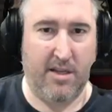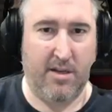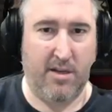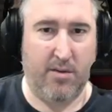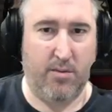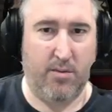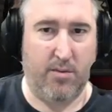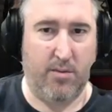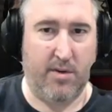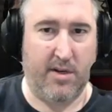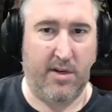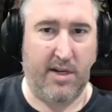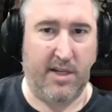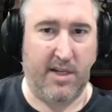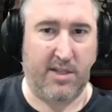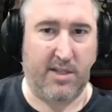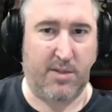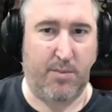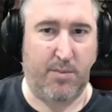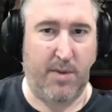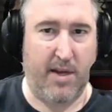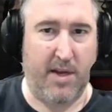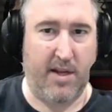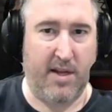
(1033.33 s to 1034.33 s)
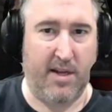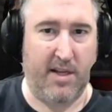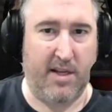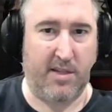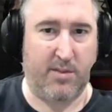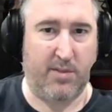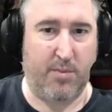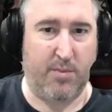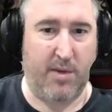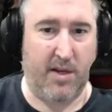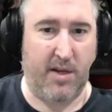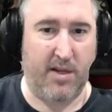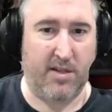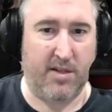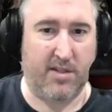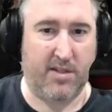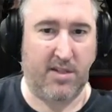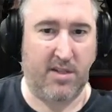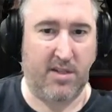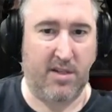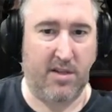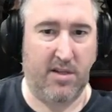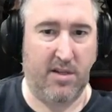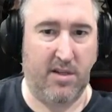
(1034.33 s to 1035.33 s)
What did I spend? I spent
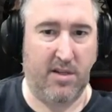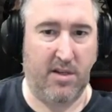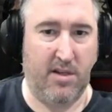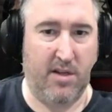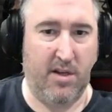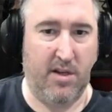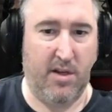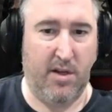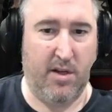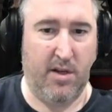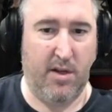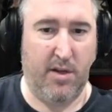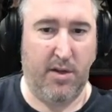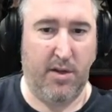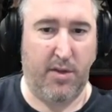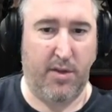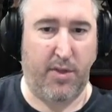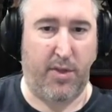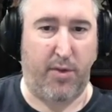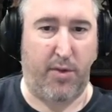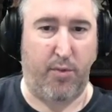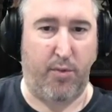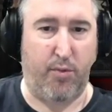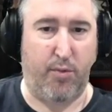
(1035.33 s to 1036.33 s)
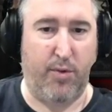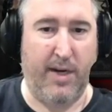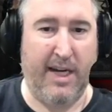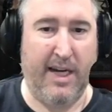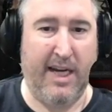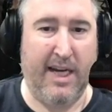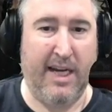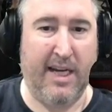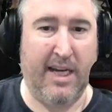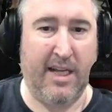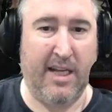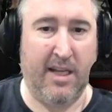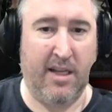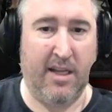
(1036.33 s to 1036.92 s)
3